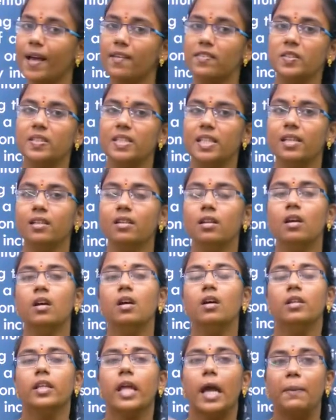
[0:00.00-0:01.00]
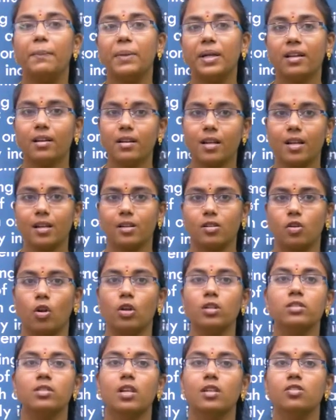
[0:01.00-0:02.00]
have seen the emitted
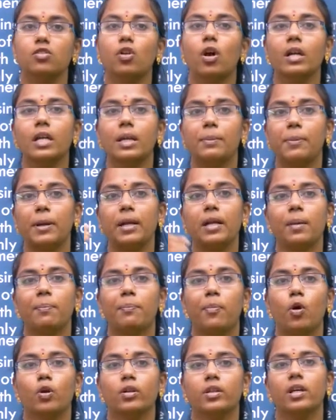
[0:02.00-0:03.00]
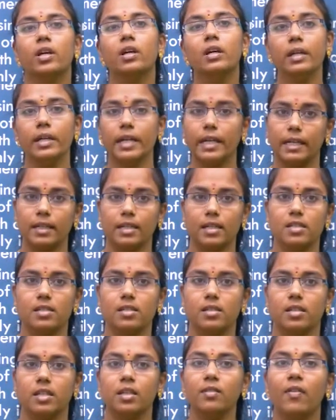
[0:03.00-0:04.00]
electrons does not depend upon the
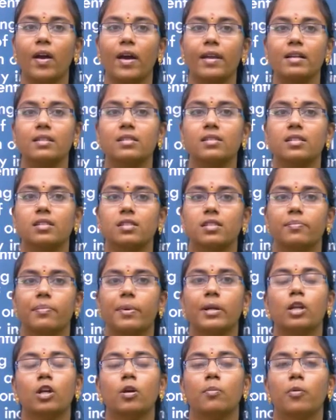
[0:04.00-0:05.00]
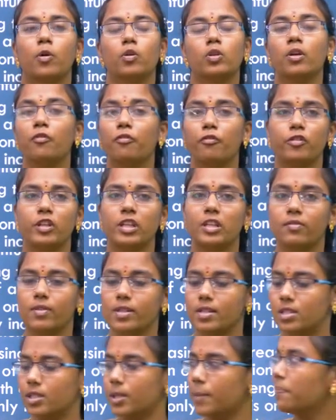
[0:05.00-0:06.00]
intensity, whereas it is depending upon the
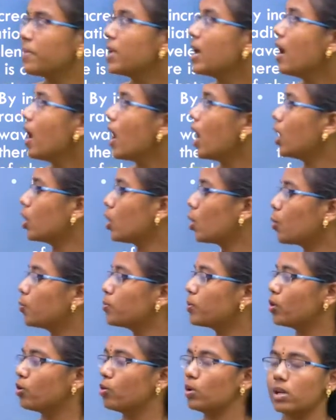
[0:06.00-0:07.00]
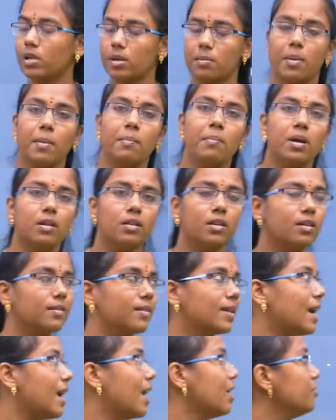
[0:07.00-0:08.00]
frequency. I hope you will remember the
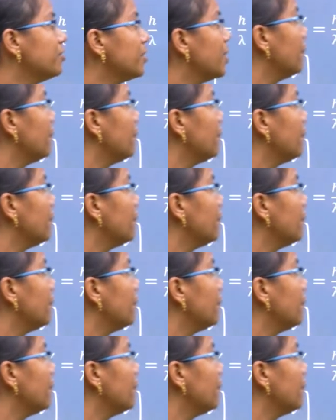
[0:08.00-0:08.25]
graph.